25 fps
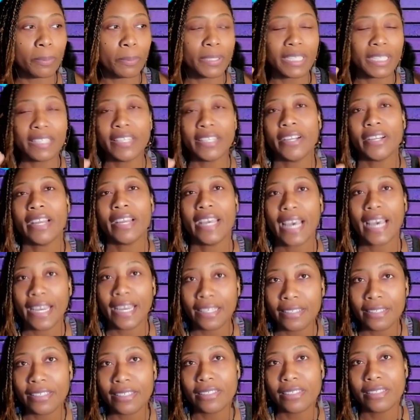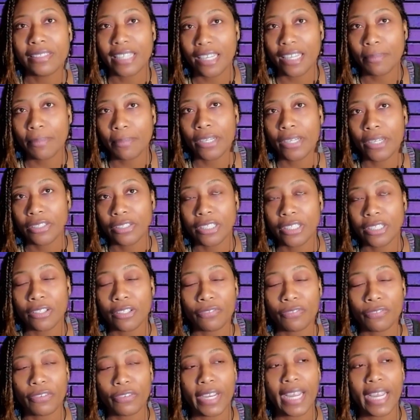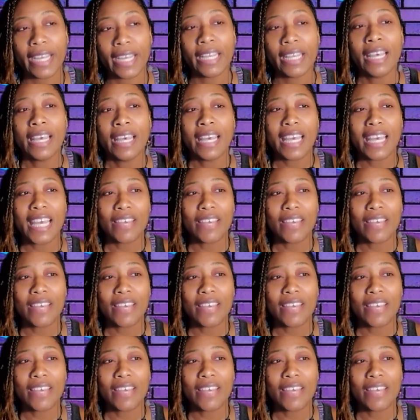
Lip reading: putting their head in the sand because they're afraid,